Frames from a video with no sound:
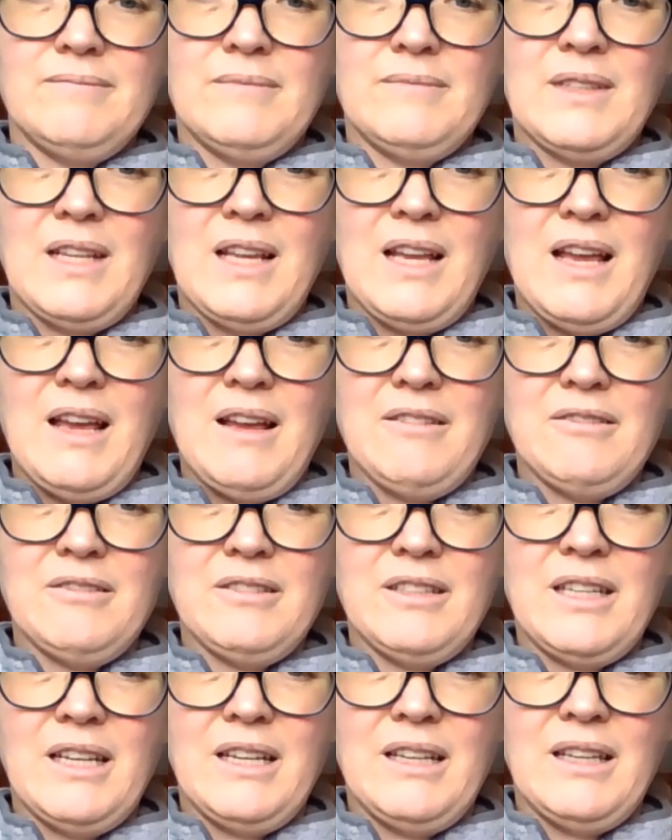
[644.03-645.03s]
Not
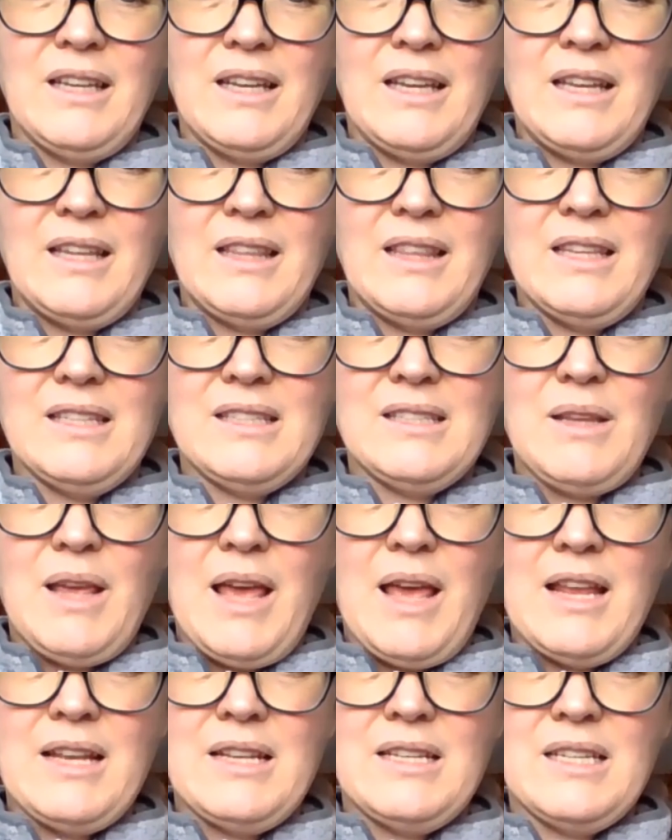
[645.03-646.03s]
really. This
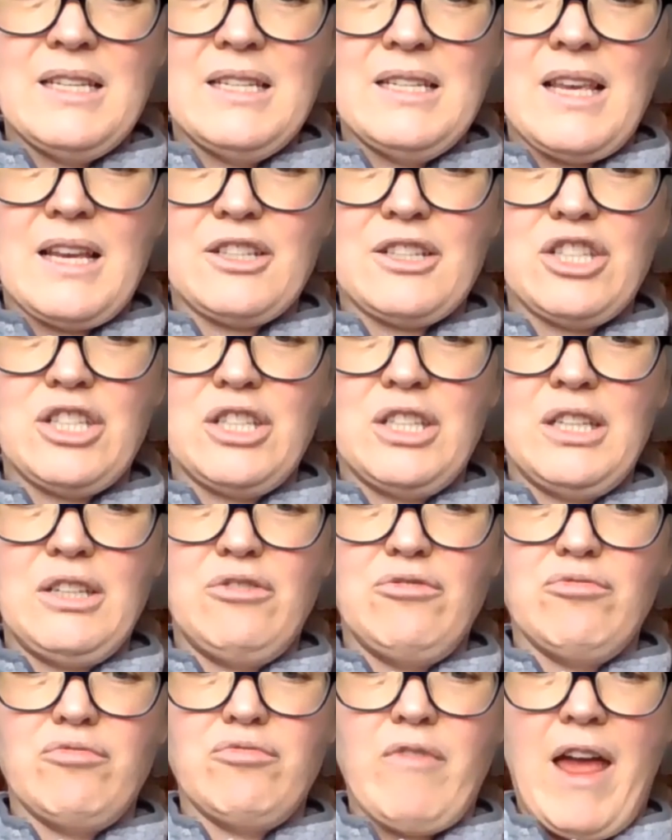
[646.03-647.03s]
end is actually
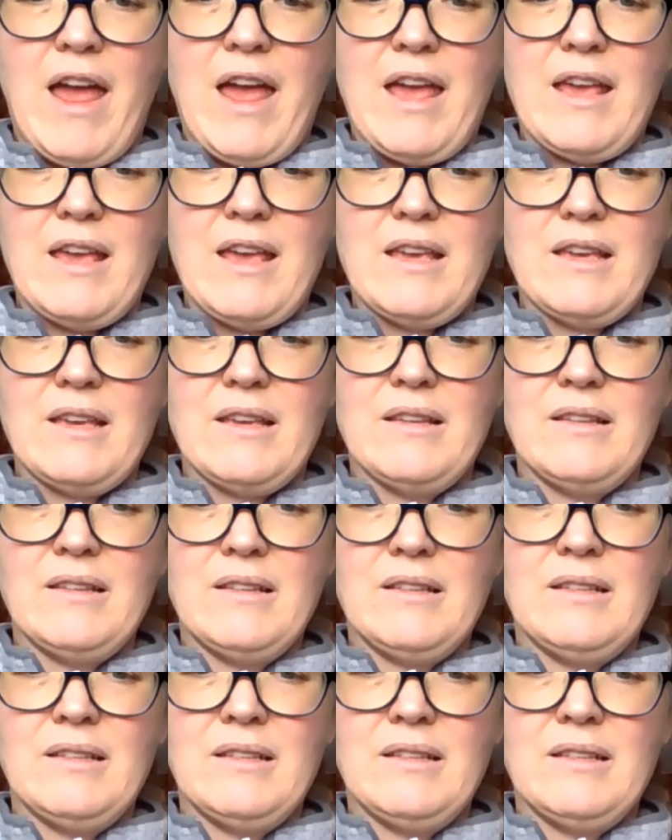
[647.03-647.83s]
gray.